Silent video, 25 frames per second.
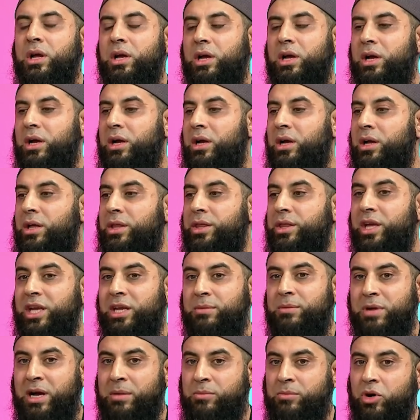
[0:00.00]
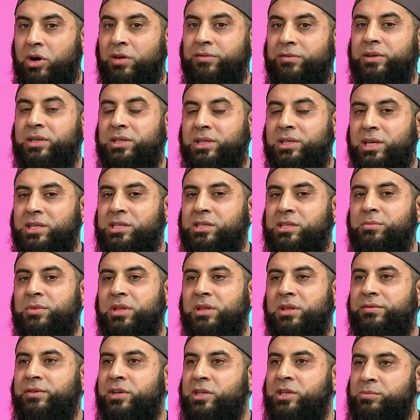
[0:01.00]
the imam often tends to be
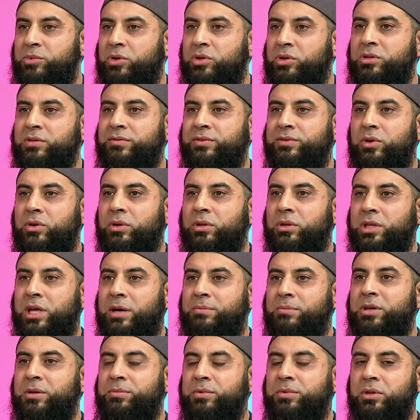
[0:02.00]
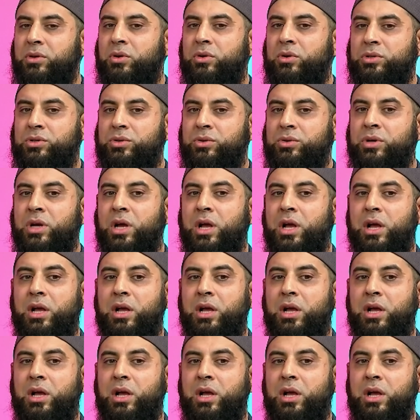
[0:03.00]
the first port of call that people go to.